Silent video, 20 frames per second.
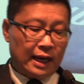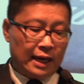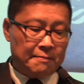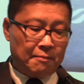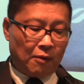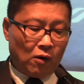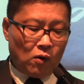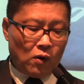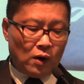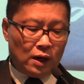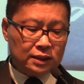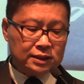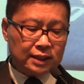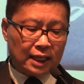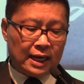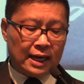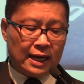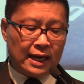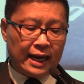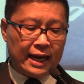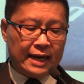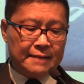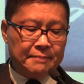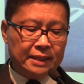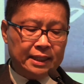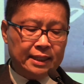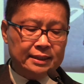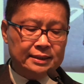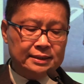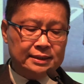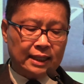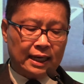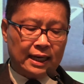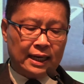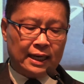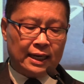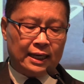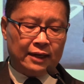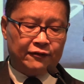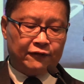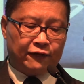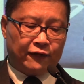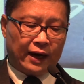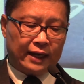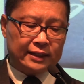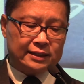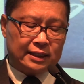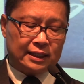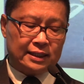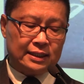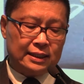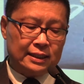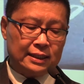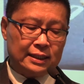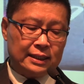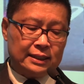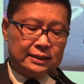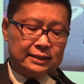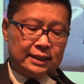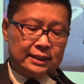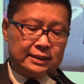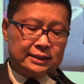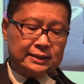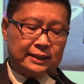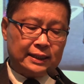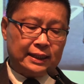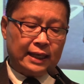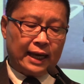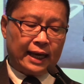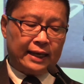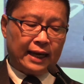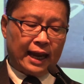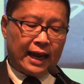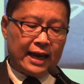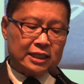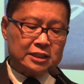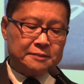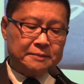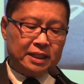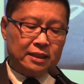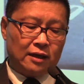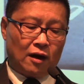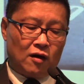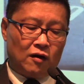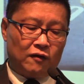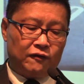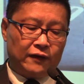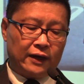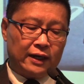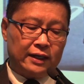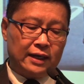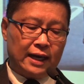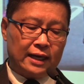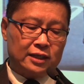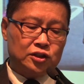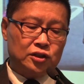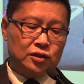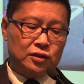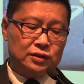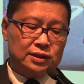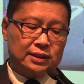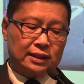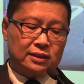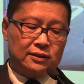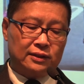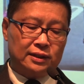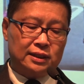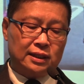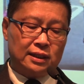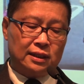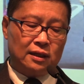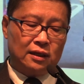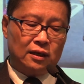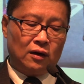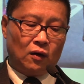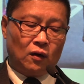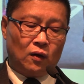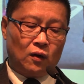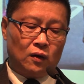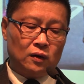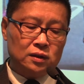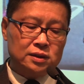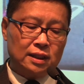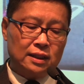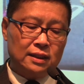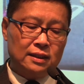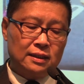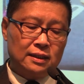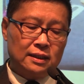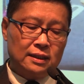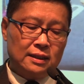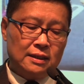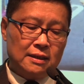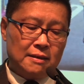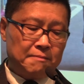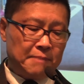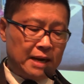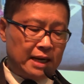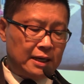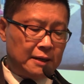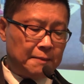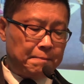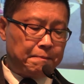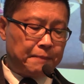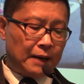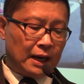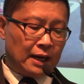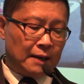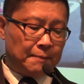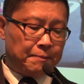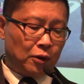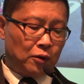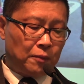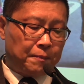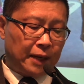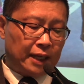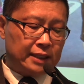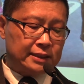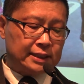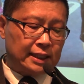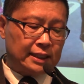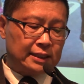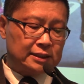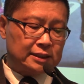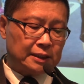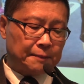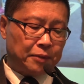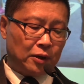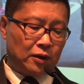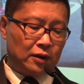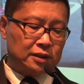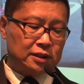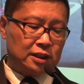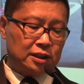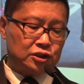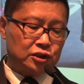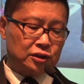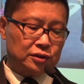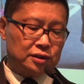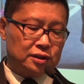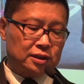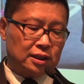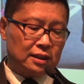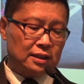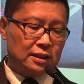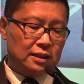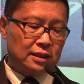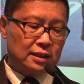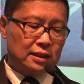A more imminent threat is the enactment of a national security law. Many pro-Beijing politicians